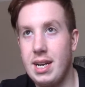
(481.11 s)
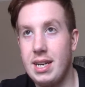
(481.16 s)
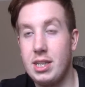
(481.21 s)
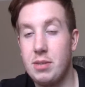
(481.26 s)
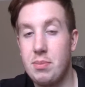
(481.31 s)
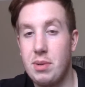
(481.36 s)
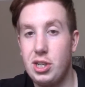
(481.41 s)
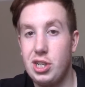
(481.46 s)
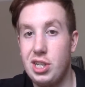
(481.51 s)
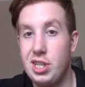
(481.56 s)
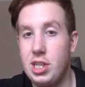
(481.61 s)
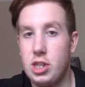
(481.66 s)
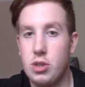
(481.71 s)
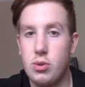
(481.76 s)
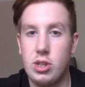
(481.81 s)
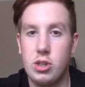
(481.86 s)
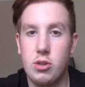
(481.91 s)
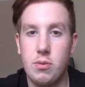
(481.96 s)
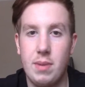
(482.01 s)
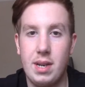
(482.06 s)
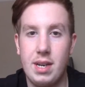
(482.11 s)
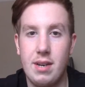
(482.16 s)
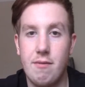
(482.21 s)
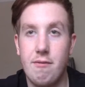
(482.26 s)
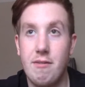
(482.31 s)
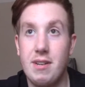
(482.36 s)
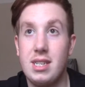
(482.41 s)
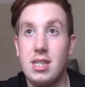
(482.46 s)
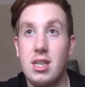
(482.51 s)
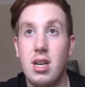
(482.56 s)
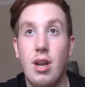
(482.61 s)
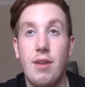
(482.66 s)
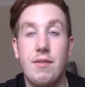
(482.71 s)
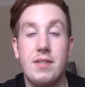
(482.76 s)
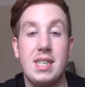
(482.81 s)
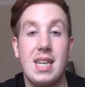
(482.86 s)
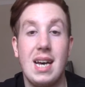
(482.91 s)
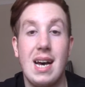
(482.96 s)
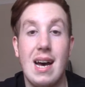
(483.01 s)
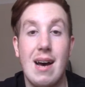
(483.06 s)
and especially this WrestleMania, Vince loves
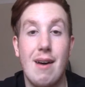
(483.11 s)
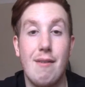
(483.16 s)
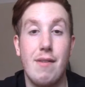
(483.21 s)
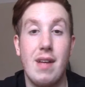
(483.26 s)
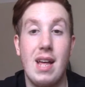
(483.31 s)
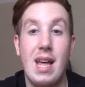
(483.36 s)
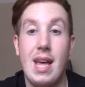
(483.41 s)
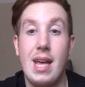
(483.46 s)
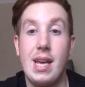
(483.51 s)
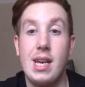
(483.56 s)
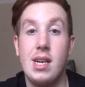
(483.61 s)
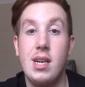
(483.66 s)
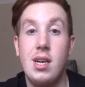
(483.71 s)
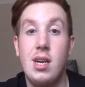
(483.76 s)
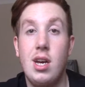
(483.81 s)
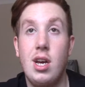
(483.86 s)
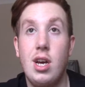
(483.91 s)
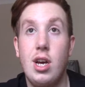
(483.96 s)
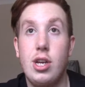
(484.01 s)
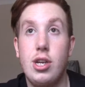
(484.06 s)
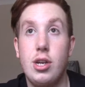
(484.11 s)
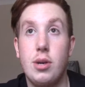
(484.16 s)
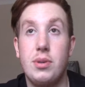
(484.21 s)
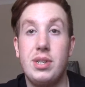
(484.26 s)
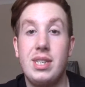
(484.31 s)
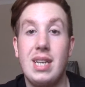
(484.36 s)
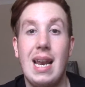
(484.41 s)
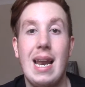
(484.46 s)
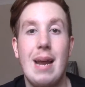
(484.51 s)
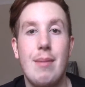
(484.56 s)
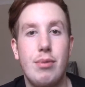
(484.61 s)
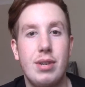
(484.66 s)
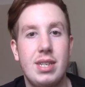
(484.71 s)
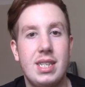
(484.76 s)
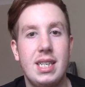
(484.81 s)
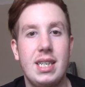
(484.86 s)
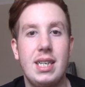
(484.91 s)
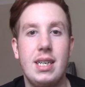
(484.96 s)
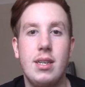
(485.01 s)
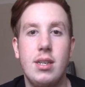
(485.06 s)
to have a, you know,
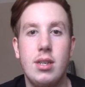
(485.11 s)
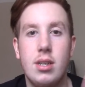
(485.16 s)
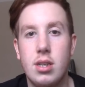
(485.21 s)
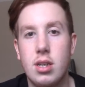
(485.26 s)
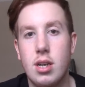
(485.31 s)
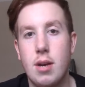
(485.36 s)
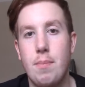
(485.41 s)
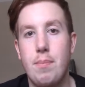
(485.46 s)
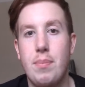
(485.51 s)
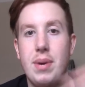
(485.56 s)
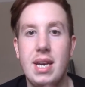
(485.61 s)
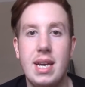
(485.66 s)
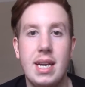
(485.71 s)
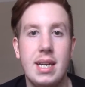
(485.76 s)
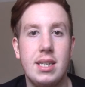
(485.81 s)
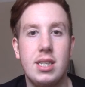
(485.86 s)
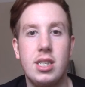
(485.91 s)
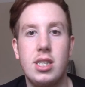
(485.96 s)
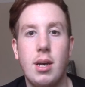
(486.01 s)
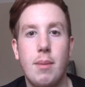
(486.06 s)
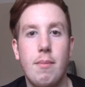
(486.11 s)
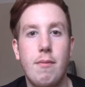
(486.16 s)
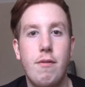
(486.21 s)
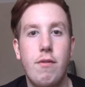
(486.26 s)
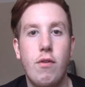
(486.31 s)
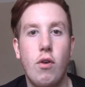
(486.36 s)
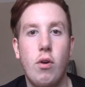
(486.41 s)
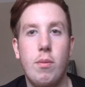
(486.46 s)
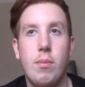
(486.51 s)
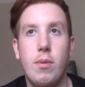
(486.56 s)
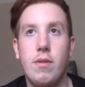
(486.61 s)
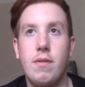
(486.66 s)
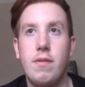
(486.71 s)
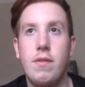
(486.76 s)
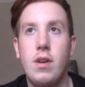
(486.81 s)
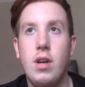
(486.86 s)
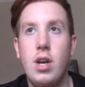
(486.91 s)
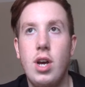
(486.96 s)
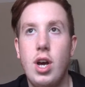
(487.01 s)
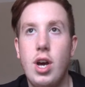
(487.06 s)
celebrity compete in some form of,
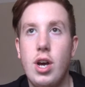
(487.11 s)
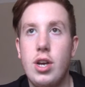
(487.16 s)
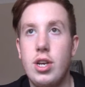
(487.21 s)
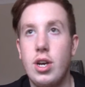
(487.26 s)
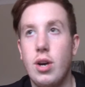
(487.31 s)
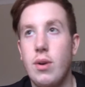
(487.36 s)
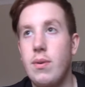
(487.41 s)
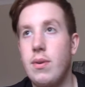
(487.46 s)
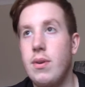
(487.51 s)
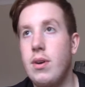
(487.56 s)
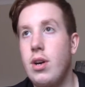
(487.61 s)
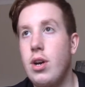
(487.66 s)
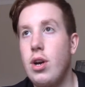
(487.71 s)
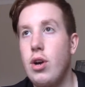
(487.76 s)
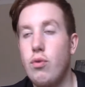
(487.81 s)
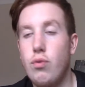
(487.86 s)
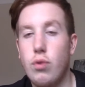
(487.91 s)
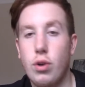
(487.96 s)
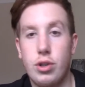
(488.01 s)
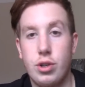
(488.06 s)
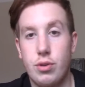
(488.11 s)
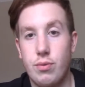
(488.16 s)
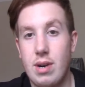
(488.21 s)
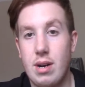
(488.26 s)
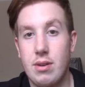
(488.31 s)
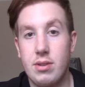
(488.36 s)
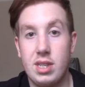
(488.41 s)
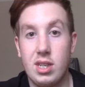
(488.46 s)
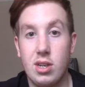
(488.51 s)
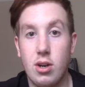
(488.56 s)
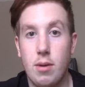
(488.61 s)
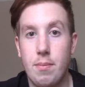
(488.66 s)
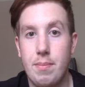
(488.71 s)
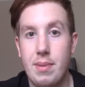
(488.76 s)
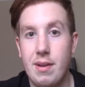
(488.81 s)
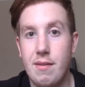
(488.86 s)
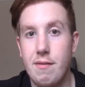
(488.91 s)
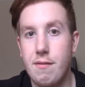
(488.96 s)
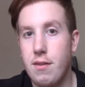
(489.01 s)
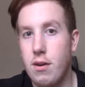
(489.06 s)
you know, Ronda Rousey got a bit
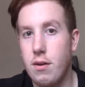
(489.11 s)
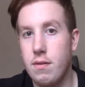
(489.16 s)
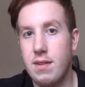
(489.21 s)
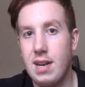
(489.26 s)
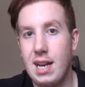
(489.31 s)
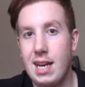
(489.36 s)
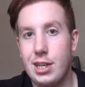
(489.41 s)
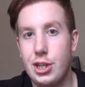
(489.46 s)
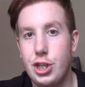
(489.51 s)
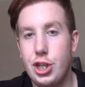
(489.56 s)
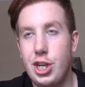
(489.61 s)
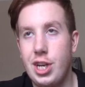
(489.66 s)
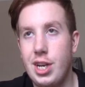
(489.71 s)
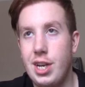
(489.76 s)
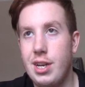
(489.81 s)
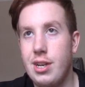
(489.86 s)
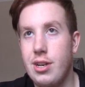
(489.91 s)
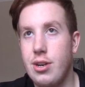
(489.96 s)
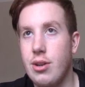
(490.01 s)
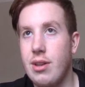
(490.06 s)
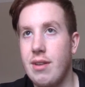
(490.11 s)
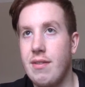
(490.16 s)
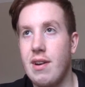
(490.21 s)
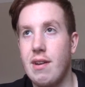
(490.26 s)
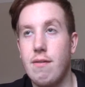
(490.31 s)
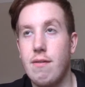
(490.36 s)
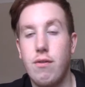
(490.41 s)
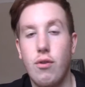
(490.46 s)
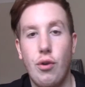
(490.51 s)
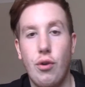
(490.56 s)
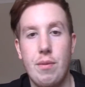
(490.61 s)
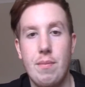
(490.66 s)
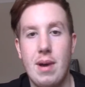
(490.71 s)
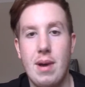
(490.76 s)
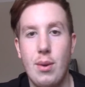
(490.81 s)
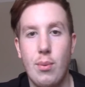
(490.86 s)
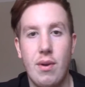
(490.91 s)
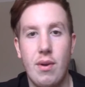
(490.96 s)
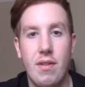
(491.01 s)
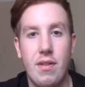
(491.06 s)
involved last year. You know, they've had Floyd
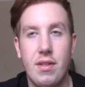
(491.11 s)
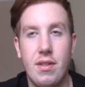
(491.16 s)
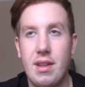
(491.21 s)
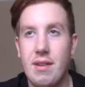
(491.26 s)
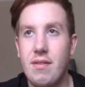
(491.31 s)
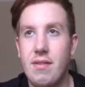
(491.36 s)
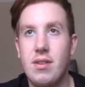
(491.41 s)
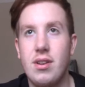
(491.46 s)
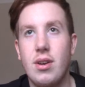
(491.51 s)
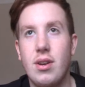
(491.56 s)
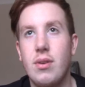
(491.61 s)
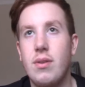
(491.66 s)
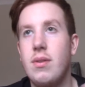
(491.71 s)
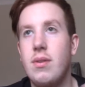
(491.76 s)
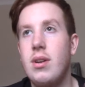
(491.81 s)
Mayweather, they've, you know,